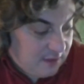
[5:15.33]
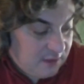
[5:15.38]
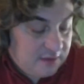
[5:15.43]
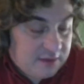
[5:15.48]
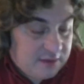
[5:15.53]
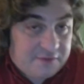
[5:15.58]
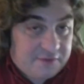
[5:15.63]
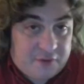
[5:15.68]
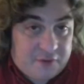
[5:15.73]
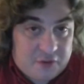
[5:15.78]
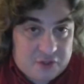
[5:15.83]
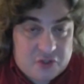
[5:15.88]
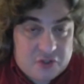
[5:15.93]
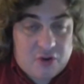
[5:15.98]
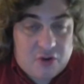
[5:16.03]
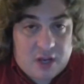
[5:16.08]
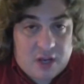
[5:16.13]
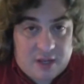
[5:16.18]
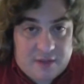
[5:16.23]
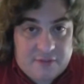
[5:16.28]
The first
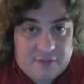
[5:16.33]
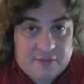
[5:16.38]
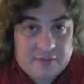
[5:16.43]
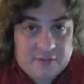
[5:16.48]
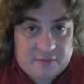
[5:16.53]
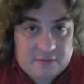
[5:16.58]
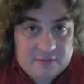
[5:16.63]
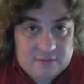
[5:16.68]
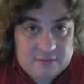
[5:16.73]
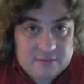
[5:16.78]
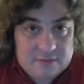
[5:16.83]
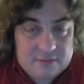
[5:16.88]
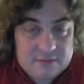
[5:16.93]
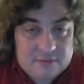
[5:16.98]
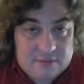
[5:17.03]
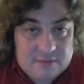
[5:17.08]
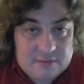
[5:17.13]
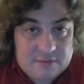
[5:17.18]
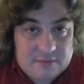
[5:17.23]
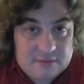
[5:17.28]
drive,
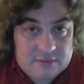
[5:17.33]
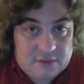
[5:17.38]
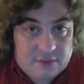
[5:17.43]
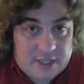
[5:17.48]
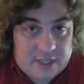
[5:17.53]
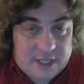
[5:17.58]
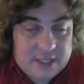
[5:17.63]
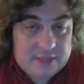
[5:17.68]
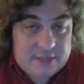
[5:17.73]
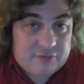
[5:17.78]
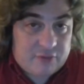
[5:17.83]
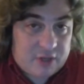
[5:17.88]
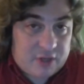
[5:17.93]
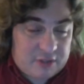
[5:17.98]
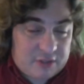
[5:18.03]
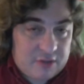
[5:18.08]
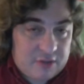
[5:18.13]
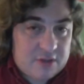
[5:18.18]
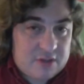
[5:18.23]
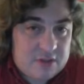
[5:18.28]
okay,
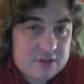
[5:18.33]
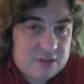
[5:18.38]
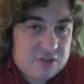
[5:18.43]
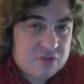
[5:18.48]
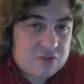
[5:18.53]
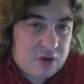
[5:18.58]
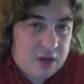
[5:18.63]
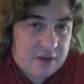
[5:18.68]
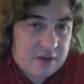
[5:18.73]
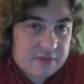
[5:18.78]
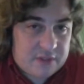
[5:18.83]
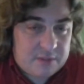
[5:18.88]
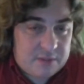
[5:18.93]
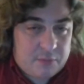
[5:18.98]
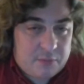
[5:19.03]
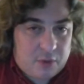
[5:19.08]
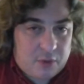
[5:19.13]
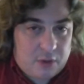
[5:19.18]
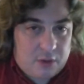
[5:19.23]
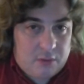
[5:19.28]
Rutgers is driving the
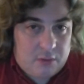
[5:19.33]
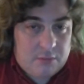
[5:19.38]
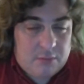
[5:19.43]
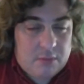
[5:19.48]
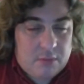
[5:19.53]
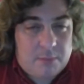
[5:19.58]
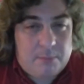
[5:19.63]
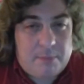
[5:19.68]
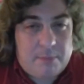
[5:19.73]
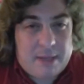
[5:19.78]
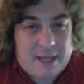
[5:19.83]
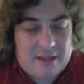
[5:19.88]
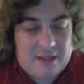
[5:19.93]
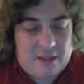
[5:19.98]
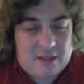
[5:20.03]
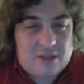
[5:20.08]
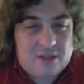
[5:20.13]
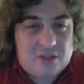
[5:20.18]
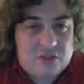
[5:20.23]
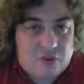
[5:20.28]
ball, a
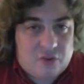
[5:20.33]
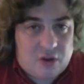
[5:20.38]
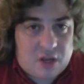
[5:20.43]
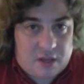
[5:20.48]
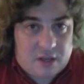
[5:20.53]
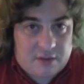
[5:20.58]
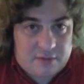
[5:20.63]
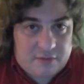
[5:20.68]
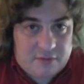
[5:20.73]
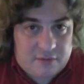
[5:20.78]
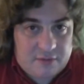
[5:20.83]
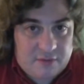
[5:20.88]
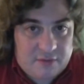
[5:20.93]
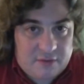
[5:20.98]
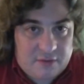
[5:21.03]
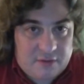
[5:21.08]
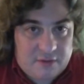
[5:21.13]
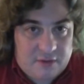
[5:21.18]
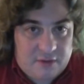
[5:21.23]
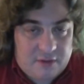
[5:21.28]
balanced drive,
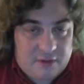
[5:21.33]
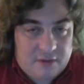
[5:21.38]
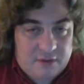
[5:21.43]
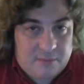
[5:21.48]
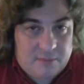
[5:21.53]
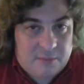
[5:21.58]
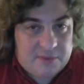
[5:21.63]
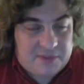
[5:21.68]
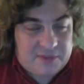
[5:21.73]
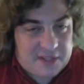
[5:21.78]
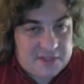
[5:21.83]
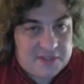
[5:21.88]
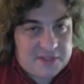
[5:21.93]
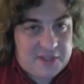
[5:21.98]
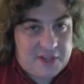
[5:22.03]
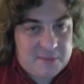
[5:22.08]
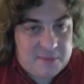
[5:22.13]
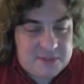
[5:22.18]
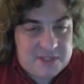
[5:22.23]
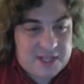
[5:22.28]
but then
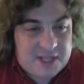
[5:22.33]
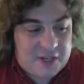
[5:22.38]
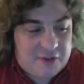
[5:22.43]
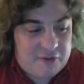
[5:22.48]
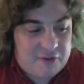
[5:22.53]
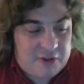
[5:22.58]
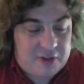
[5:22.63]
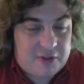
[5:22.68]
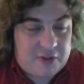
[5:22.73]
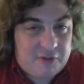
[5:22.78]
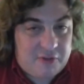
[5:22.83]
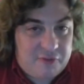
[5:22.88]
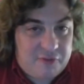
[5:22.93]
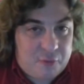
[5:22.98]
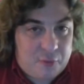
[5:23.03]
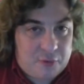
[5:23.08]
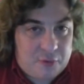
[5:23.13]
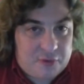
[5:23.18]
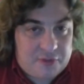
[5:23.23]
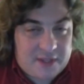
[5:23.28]
comes that critical
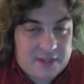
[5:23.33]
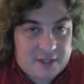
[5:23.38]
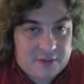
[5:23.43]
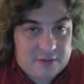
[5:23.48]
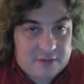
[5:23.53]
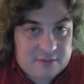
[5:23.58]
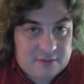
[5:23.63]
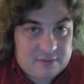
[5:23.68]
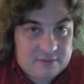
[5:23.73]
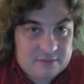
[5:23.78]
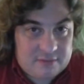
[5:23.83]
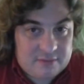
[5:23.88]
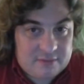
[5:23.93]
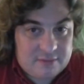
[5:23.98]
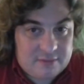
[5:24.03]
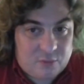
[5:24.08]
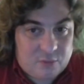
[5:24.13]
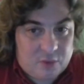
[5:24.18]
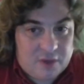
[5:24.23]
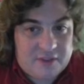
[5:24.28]
4th down.
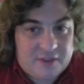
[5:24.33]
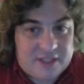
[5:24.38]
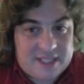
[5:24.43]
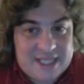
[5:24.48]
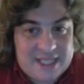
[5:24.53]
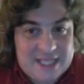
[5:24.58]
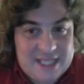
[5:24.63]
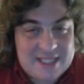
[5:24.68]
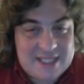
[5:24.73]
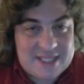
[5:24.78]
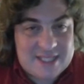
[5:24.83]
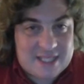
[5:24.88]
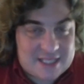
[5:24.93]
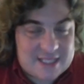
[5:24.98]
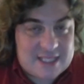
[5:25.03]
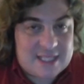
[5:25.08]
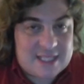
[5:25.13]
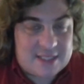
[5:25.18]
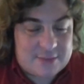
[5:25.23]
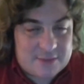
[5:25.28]
One of the keys I
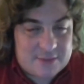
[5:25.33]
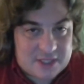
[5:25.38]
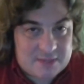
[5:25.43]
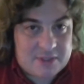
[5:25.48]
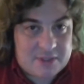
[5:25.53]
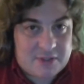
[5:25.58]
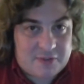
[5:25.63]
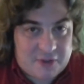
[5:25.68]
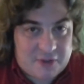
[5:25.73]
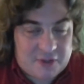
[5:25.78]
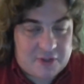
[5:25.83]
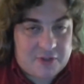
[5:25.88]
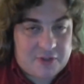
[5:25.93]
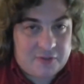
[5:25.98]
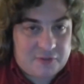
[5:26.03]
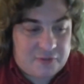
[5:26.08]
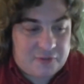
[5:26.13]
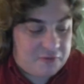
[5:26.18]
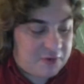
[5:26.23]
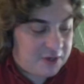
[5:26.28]
said that was going to be critical
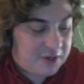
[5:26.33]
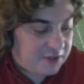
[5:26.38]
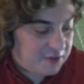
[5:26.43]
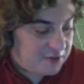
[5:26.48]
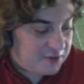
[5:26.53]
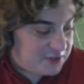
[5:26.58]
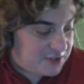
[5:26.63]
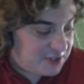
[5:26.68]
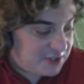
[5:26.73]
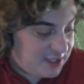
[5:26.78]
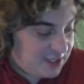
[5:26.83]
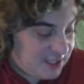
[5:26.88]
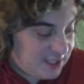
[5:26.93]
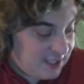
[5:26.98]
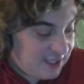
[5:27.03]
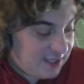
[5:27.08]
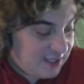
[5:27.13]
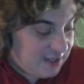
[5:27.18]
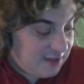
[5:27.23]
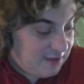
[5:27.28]
for Rutgers.
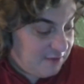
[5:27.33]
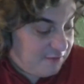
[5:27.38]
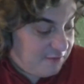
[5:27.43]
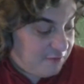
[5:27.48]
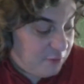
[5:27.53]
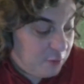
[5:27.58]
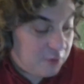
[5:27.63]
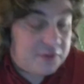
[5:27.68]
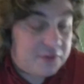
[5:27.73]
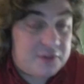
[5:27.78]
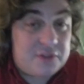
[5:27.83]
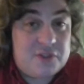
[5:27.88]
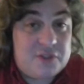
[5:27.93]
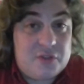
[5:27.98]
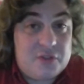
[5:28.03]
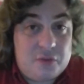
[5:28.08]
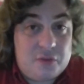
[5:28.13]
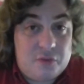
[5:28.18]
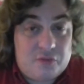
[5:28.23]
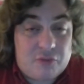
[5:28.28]
4th and
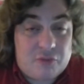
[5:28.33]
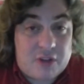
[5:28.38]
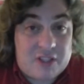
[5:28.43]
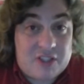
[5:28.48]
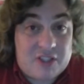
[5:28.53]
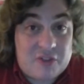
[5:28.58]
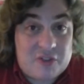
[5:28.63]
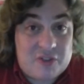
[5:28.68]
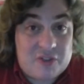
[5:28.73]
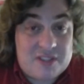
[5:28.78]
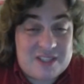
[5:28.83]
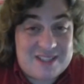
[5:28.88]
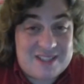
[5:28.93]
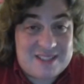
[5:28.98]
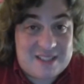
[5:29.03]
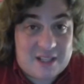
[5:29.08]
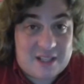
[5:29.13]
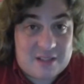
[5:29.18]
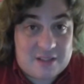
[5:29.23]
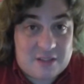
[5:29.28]
2, Rutgers does
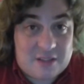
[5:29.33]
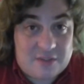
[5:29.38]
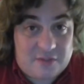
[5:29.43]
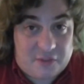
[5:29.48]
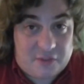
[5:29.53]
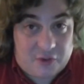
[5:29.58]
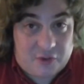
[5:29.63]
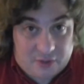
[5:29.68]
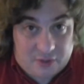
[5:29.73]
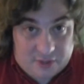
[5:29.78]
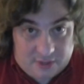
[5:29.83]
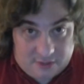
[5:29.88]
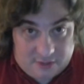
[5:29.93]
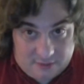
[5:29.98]
not convert.